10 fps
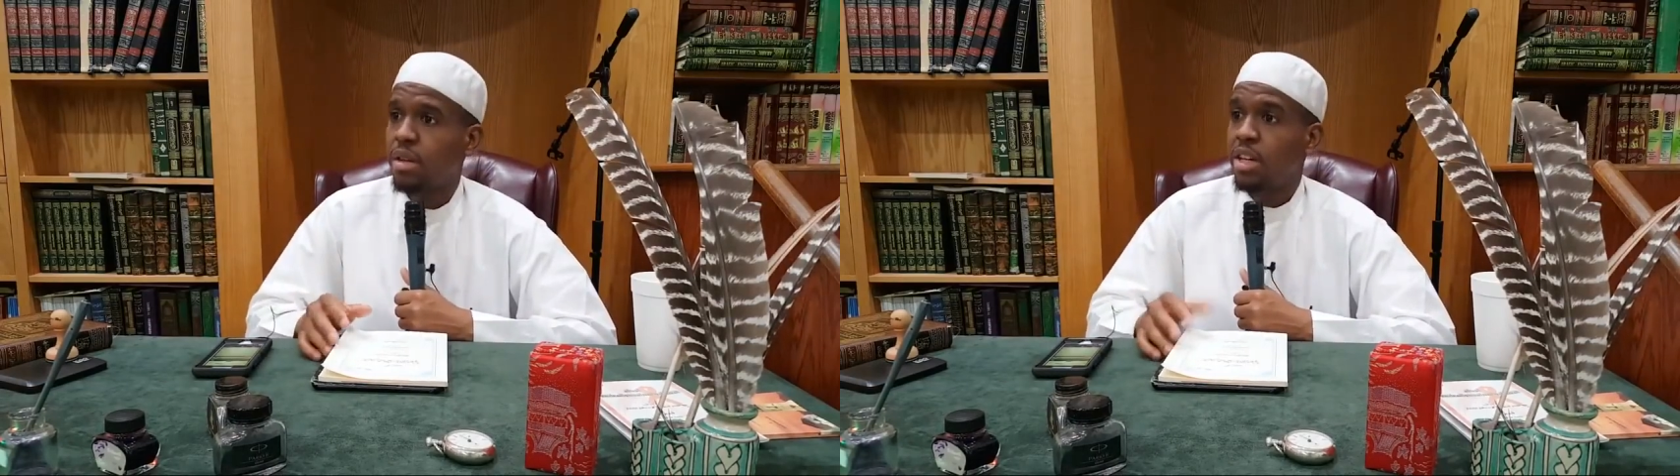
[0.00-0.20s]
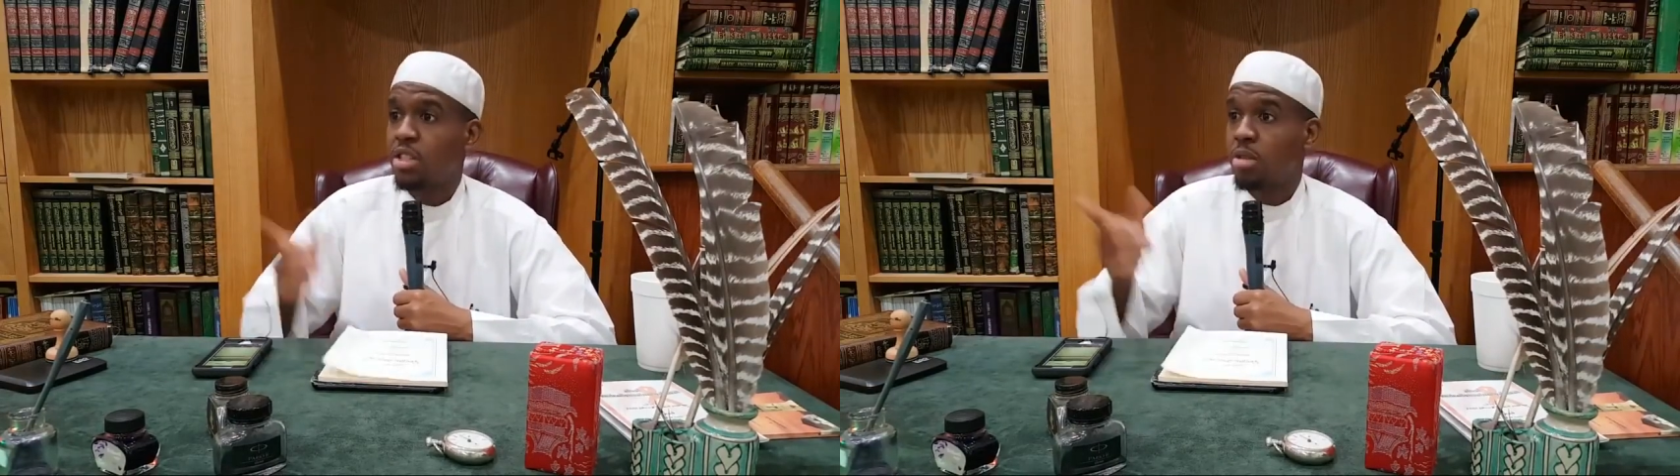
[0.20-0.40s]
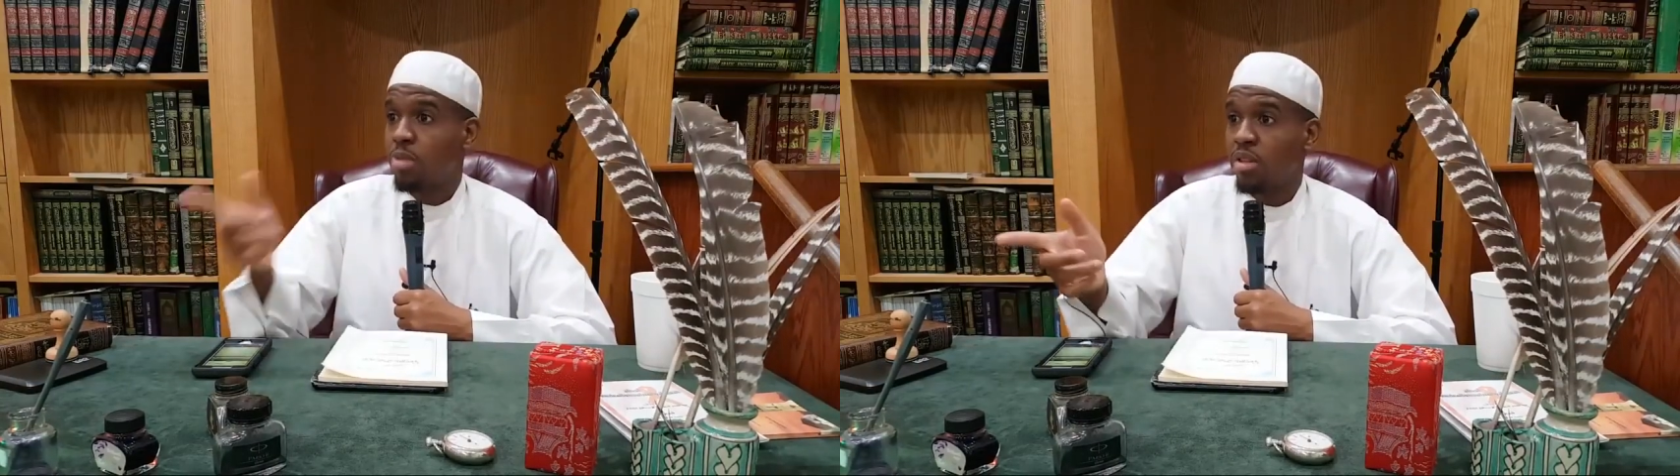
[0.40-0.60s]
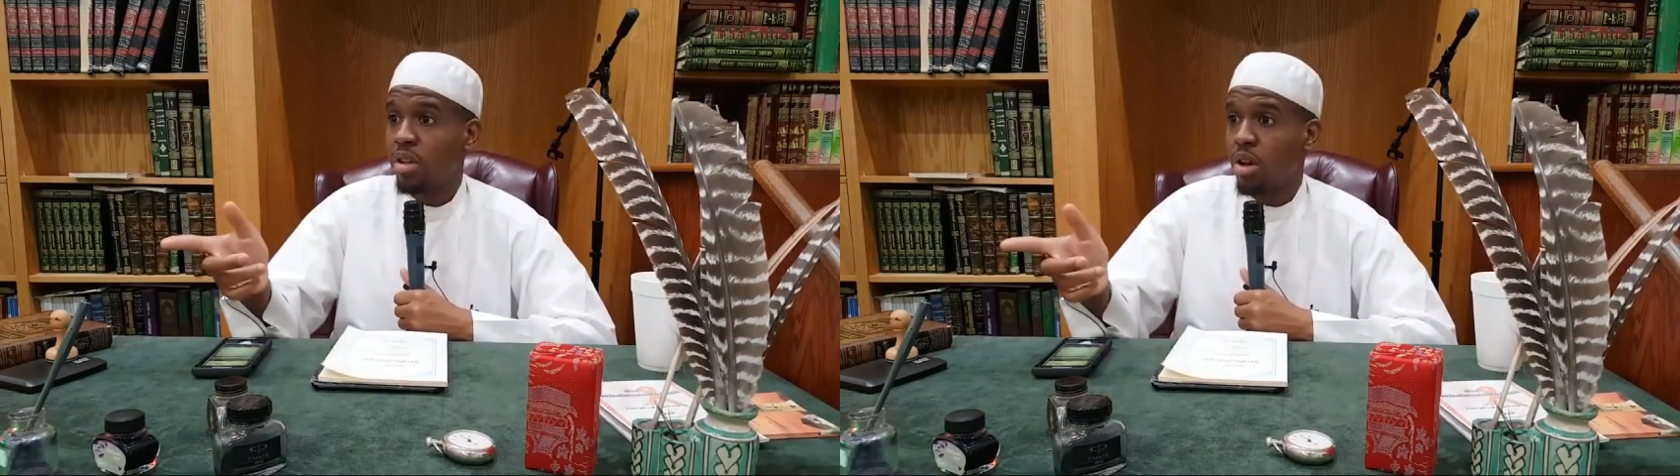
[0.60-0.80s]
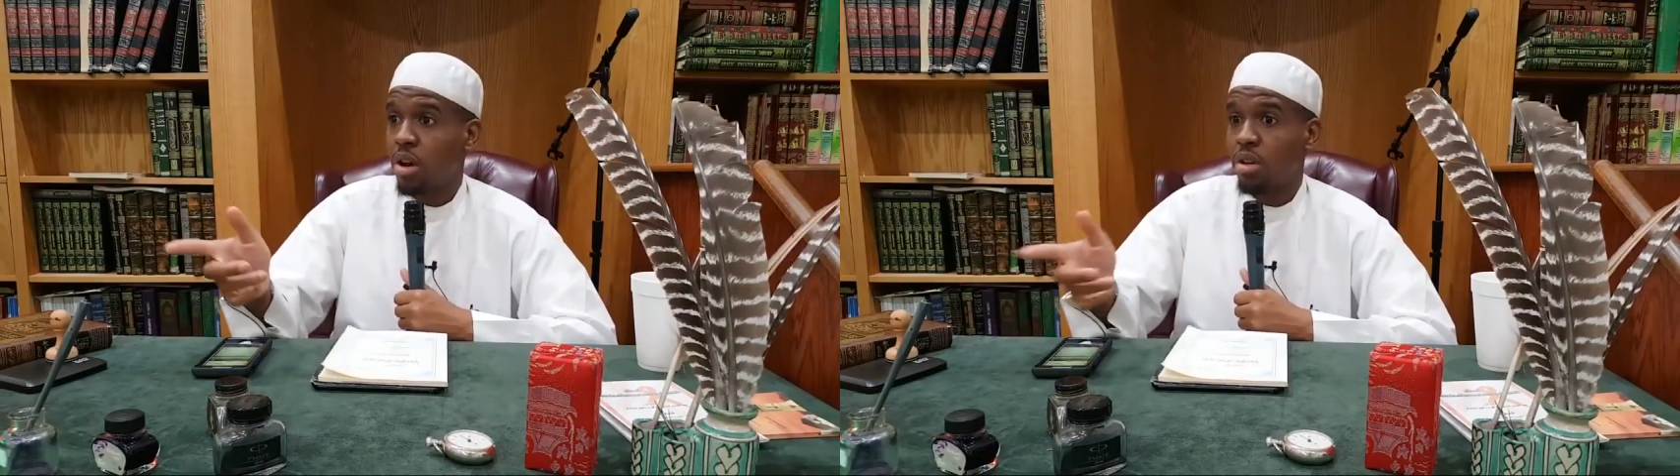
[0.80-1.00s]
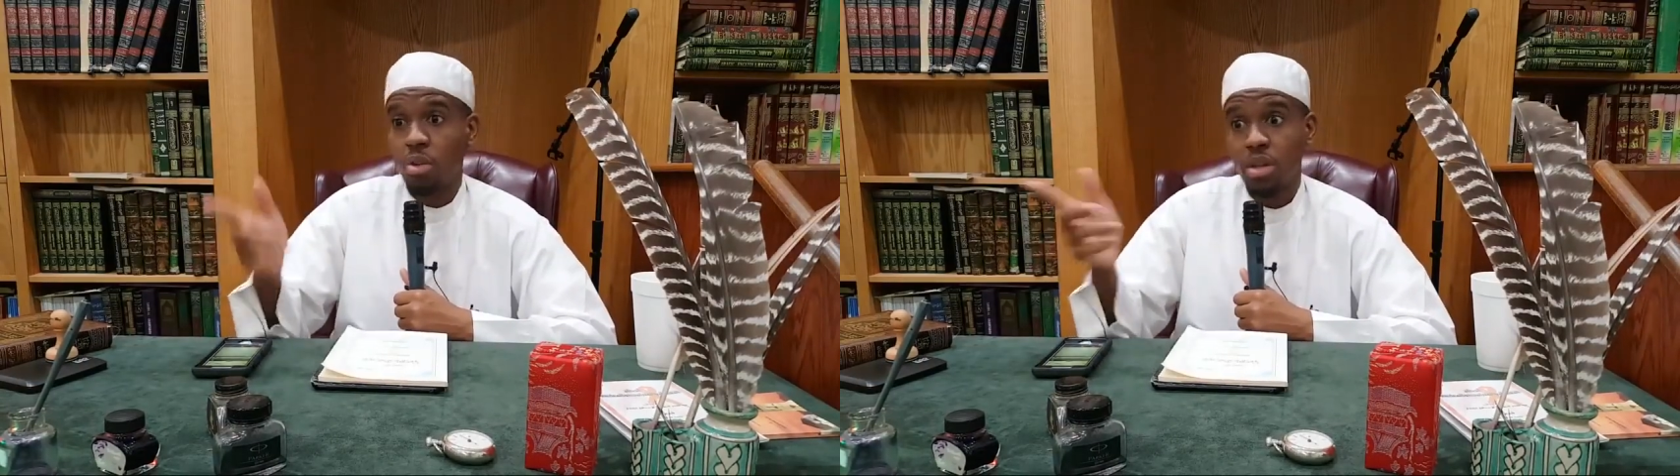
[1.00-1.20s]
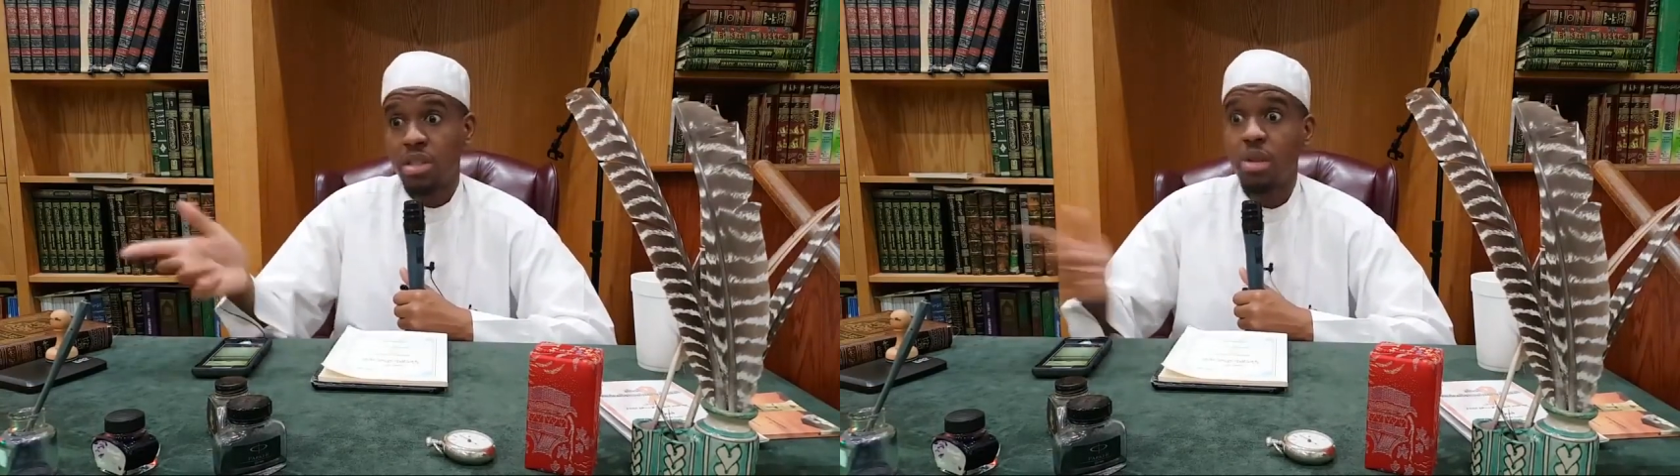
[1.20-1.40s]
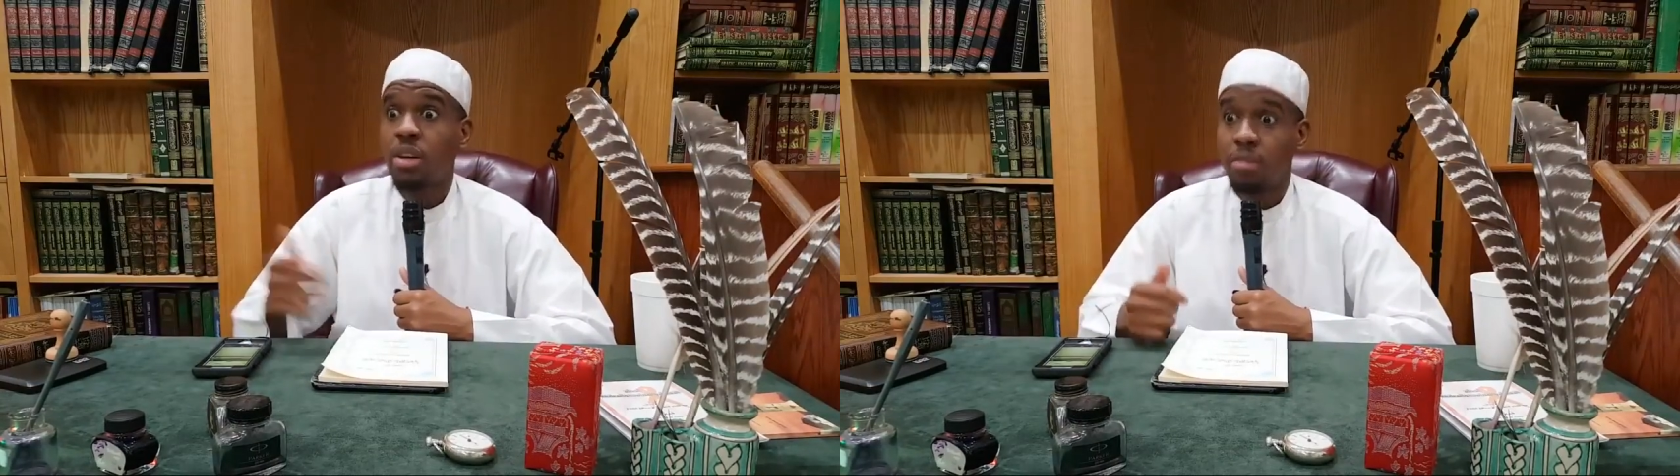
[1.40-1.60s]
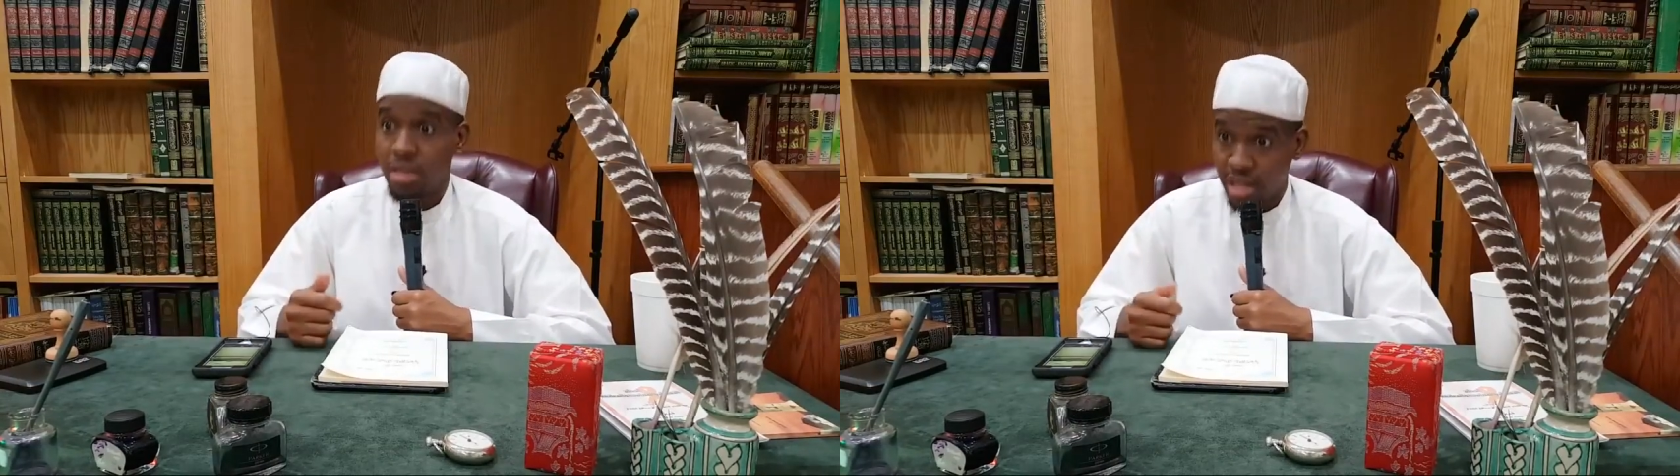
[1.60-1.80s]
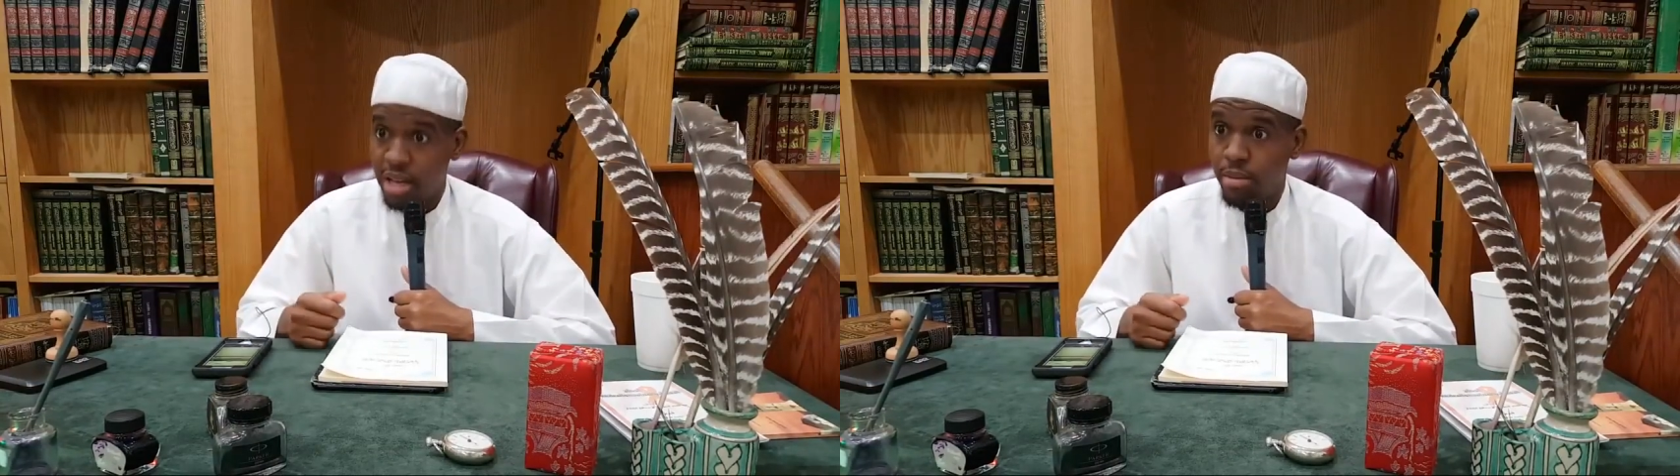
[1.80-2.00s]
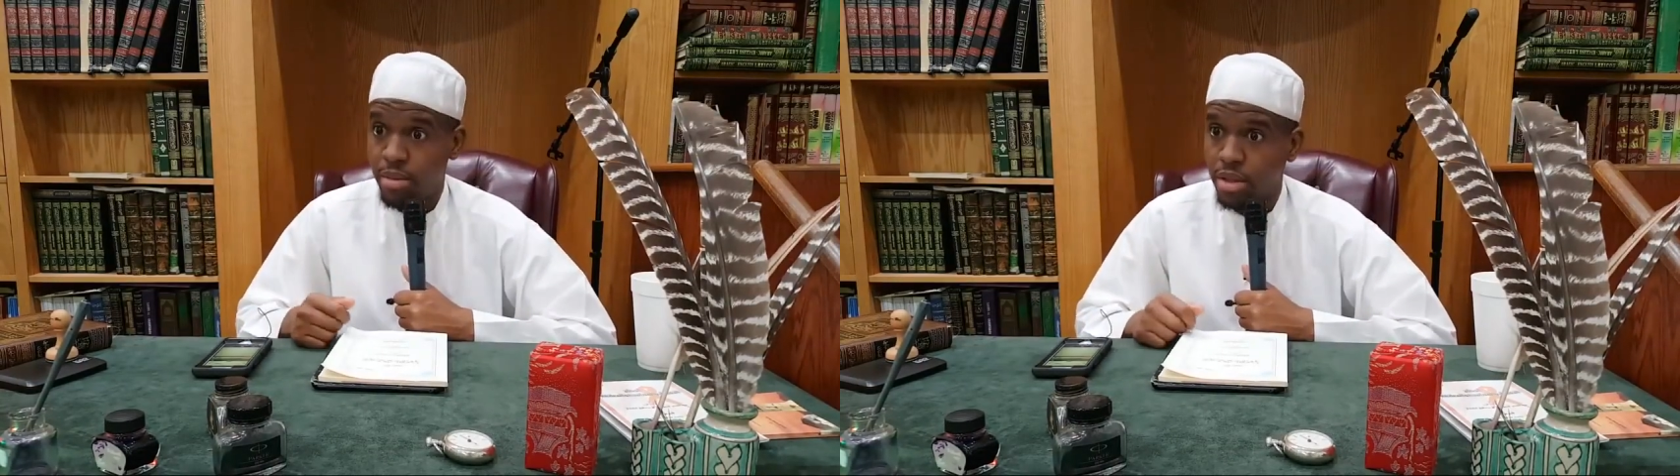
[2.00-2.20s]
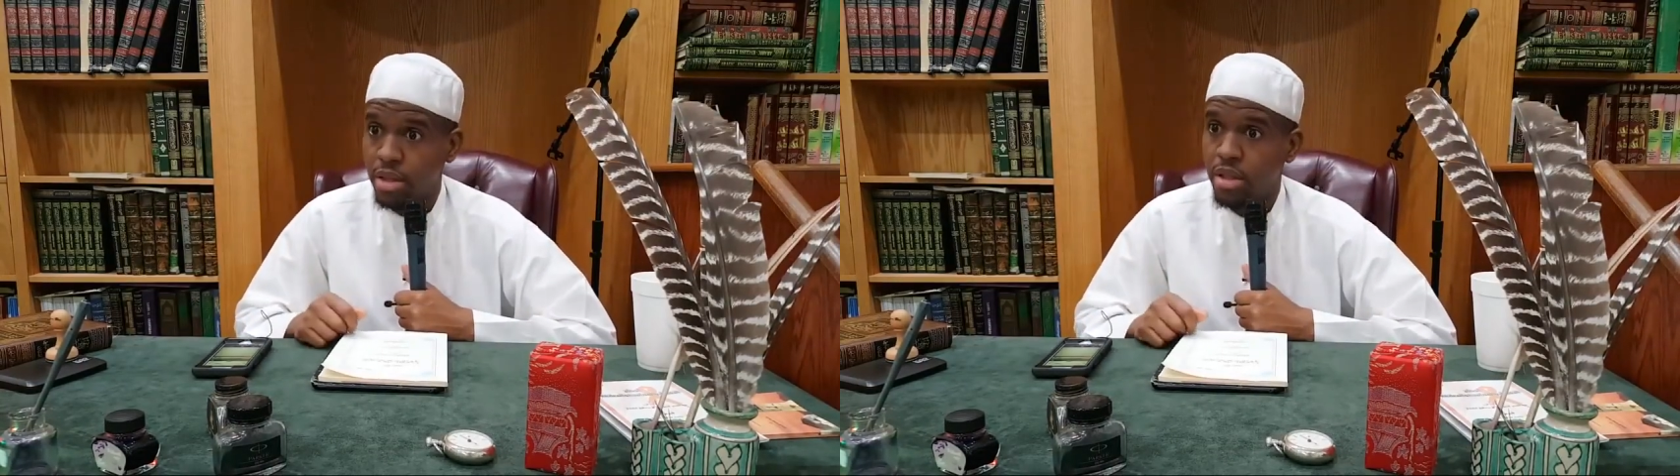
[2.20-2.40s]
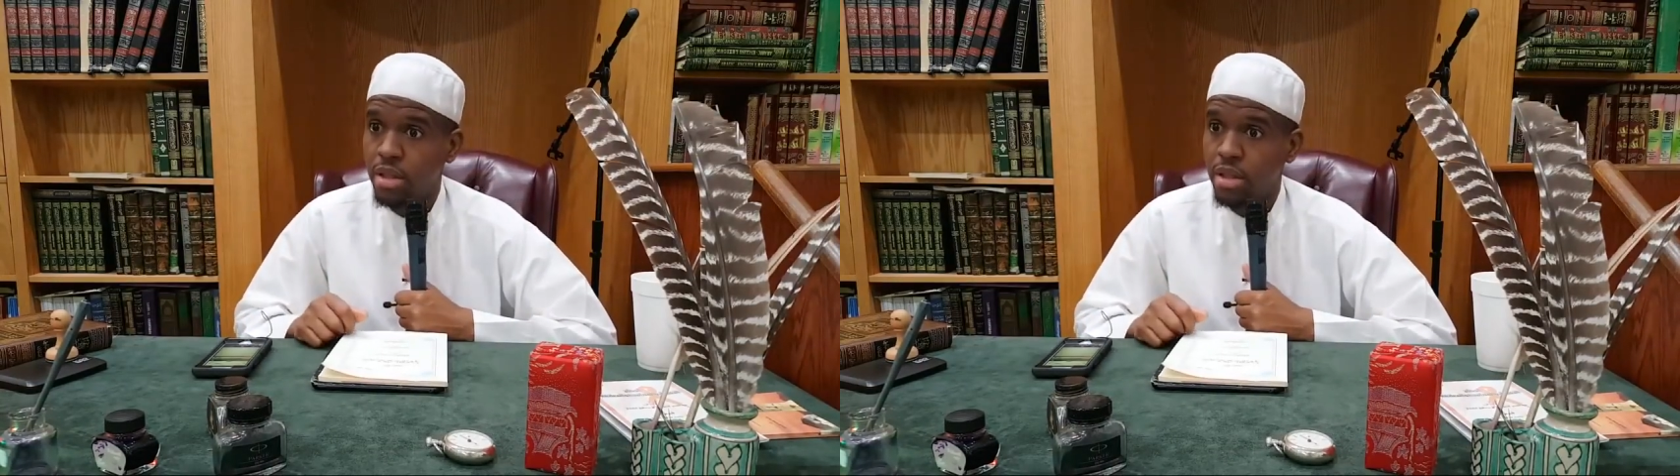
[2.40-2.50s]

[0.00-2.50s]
He's your brother-in-law. You want to still give him salams.